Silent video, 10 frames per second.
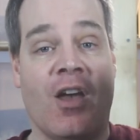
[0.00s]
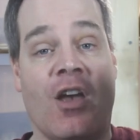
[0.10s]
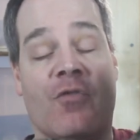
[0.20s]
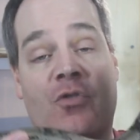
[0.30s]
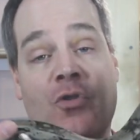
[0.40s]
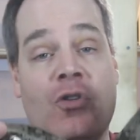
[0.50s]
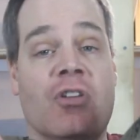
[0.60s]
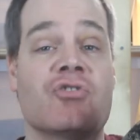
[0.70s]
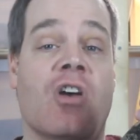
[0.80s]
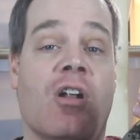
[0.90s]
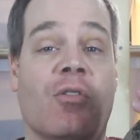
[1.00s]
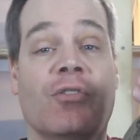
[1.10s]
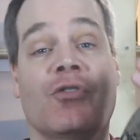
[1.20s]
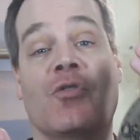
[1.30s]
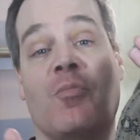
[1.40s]
If you're new to the channel,
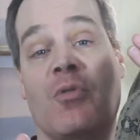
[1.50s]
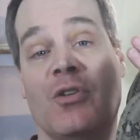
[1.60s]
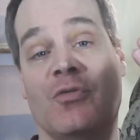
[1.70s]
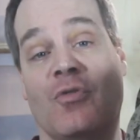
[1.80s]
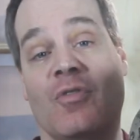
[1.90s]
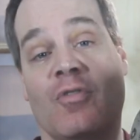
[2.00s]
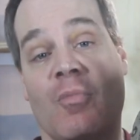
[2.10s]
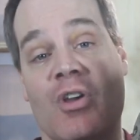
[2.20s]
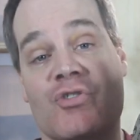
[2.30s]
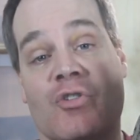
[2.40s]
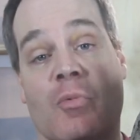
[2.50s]
this is the place for information